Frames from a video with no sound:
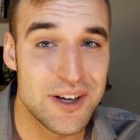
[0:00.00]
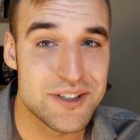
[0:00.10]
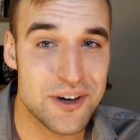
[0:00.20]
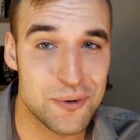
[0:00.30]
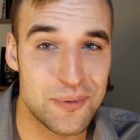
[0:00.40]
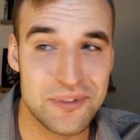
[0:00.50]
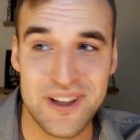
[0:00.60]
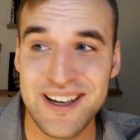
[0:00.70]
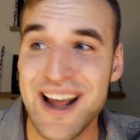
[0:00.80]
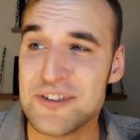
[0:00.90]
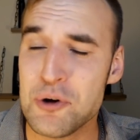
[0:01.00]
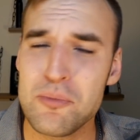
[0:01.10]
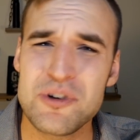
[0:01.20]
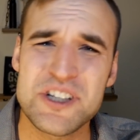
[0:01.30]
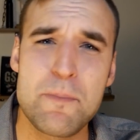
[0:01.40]
So it has
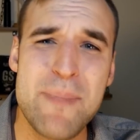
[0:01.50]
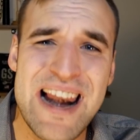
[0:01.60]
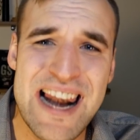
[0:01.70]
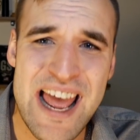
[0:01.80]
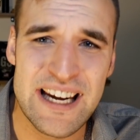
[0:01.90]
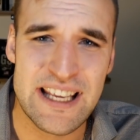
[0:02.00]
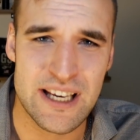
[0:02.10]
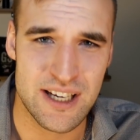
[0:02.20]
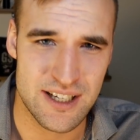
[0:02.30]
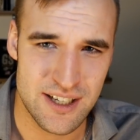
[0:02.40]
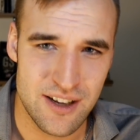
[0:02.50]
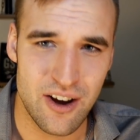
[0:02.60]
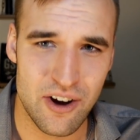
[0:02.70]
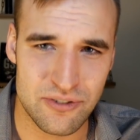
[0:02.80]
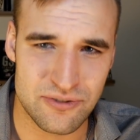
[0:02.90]
almost a millennia
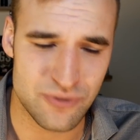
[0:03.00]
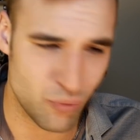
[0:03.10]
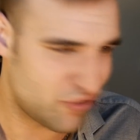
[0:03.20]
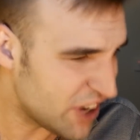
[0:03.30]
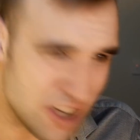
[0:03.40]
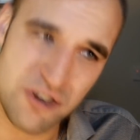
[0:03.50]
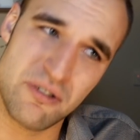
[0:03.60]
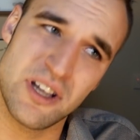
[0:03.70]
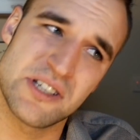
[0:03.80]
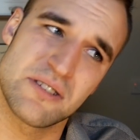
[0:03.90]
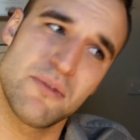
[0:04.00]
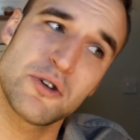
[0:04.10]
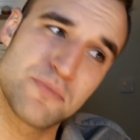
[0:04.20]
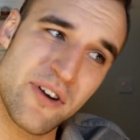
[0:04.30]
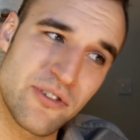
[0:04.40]
of victories and
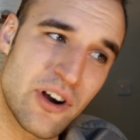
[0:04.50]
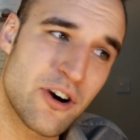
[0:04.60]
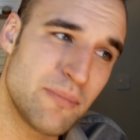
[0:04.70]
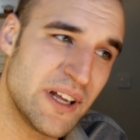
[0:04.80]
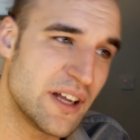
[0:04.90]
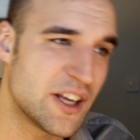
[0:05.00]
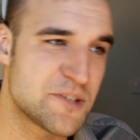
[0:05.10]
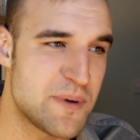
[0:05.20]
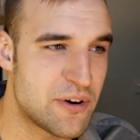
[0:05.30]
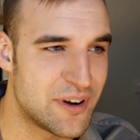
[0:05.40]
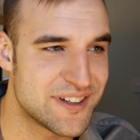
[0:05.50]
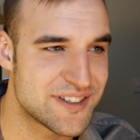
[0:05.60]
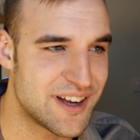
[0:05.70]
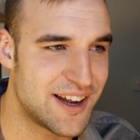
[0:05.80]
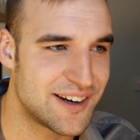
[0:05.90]
most powerful army
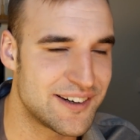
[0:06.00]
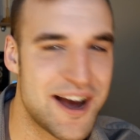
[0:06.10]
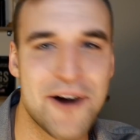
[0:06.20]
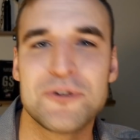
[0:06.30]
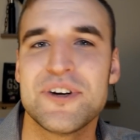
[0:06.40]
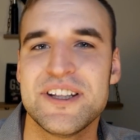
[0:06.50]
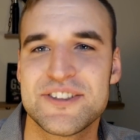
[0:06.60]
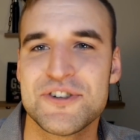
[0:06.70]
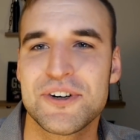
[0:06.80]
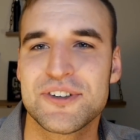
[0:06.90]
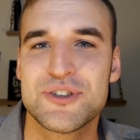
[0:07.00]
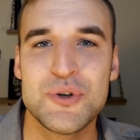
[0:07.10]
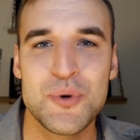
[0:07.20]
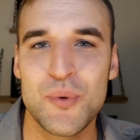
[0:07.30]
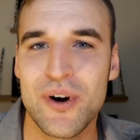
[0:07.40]
experience. And now it took
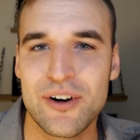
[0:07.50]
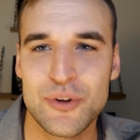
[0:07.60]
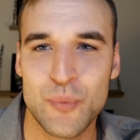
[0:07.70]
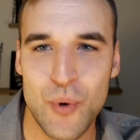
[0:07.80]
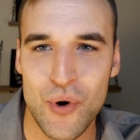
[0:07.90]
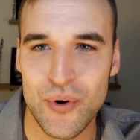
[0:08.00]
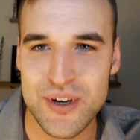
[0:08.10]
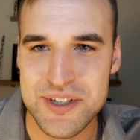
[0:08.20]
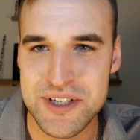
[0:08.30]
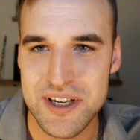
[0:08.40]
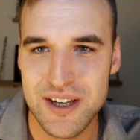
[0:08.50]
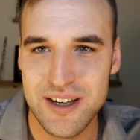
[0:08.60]
2 world wars.